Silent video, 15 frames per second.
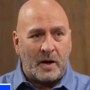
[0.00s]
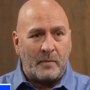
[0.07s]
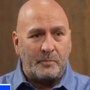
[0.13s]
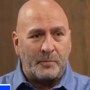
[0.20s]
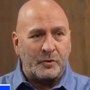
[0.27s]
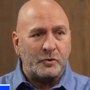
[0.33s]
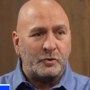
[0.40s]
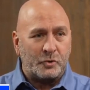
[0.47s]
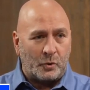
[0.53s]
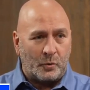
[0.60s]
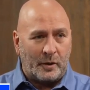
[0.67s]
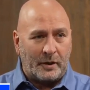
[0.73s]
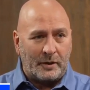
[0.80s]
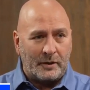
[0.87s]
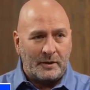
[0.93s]

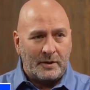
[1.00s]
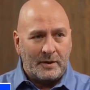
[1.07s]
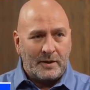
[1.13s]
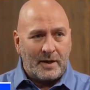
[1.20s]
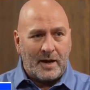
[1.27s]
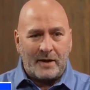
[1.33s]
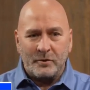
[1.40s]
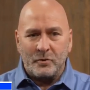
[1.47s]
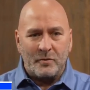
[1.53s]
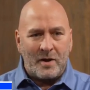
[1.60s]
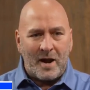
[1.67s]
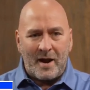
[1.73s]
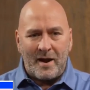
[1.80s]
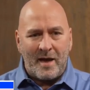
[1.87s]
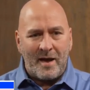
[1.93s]
pursuing.
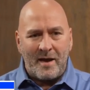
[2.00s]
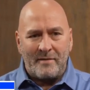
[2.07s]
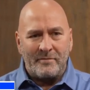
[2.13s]
I'm